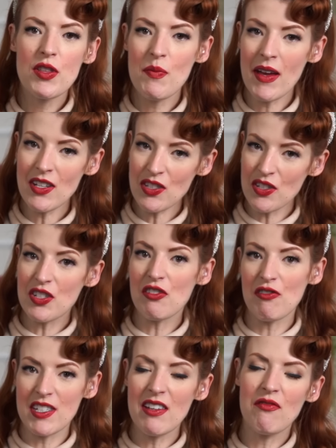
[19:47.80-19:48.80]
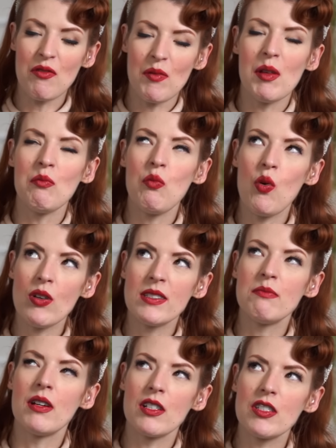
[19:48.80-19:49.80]
the pension she received from them
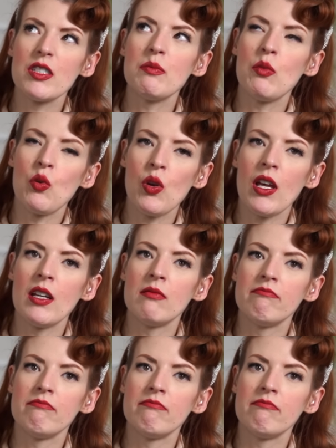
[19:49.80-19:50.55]
was much smaller.